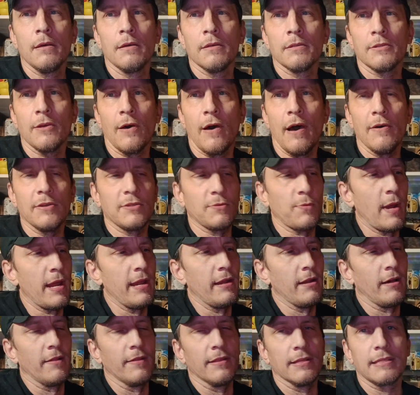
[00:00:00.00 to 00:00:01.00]
So I was
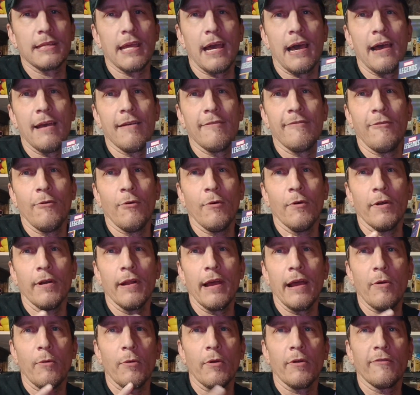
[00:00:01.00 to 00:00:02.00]
waiting on this guy for
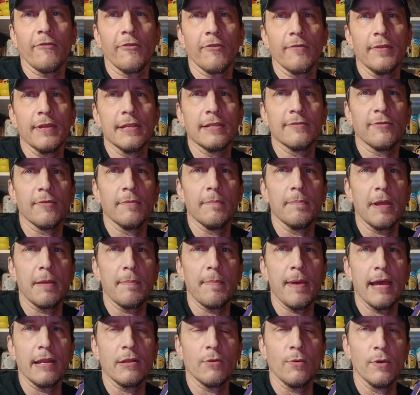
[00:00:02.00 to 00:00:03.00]
I ordered this from Big
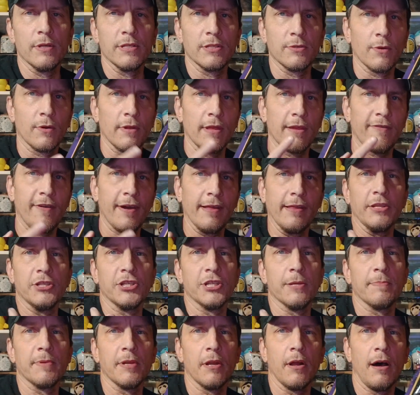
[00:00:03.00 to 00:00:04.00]
Bad Toy Store. They finally
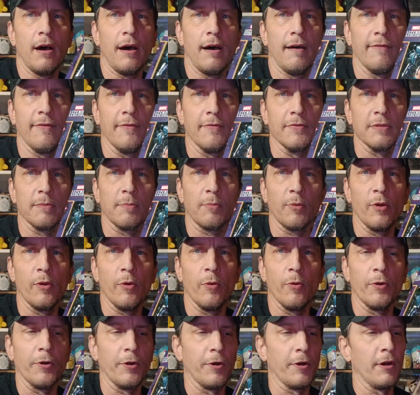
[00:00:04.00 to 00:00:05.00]
shipped it off. It was a
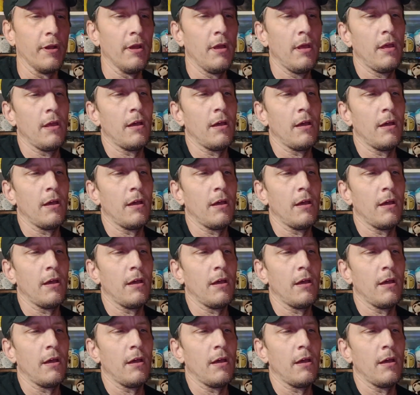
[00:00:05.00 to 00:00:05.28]
pre-order.